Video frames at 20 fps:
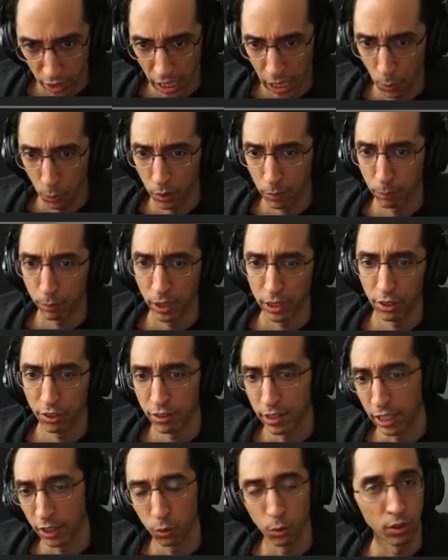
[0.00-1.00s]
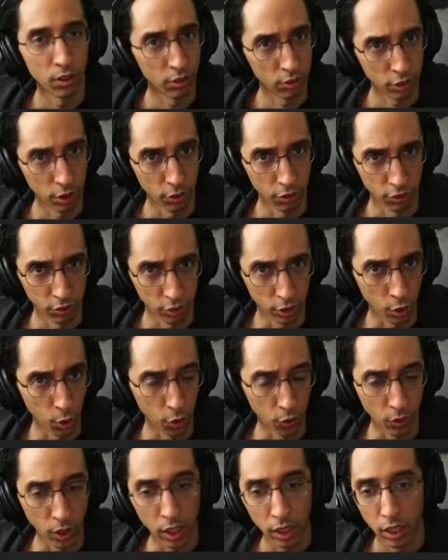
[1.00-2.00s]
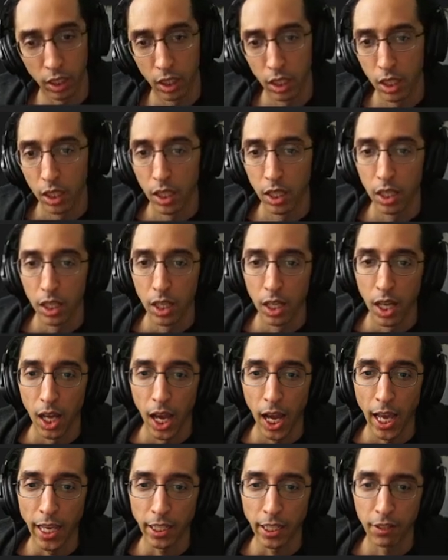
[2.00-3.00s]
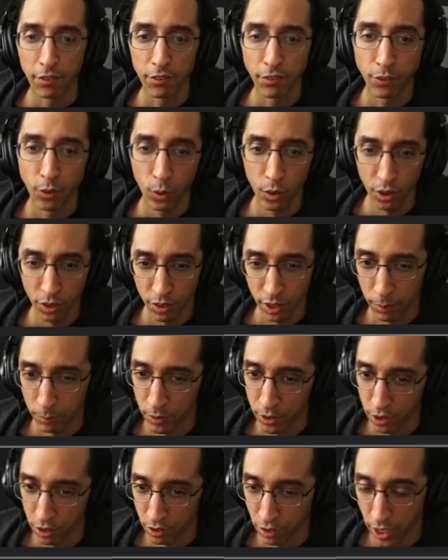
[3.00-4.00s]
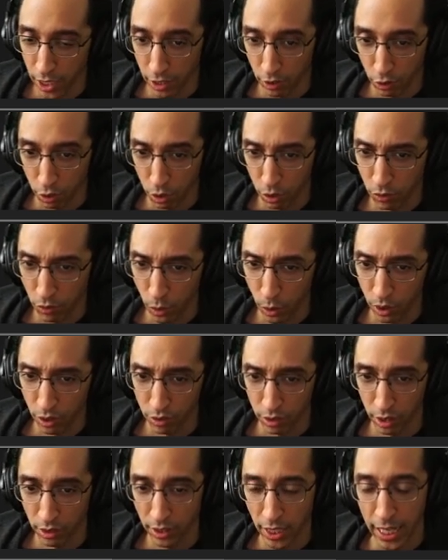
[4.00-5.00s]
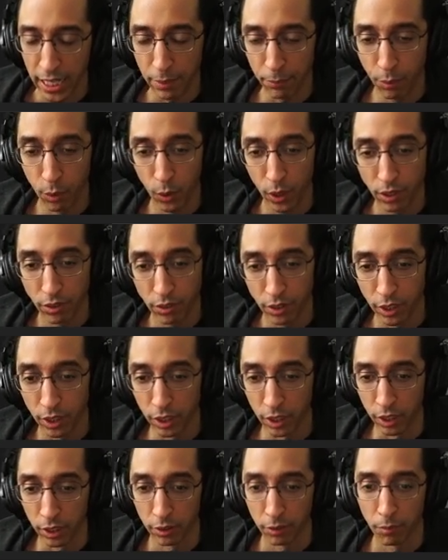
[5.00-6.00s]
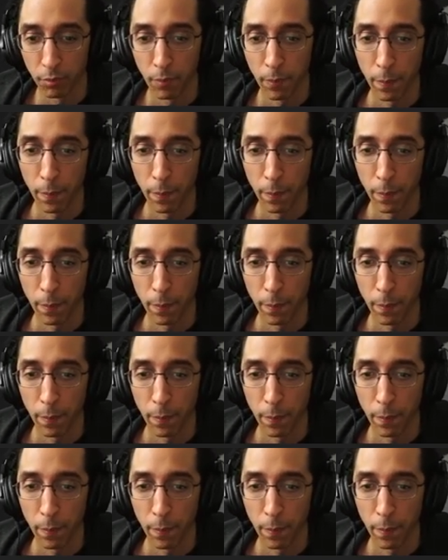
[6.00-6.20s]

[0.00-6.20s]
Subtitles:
I wouldn't play this next one. This is a co-threat. I can force him to just take 2, 4, 6, 8 points here.